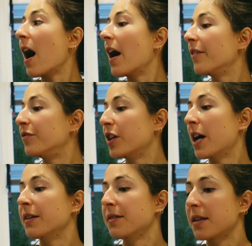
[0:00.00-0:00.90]
I've
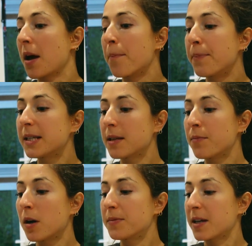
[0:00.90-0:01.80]
done some bits
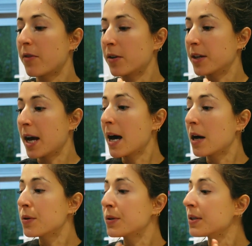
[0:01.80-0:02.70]
and bobs around the
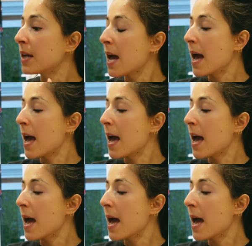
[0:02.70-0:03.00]
house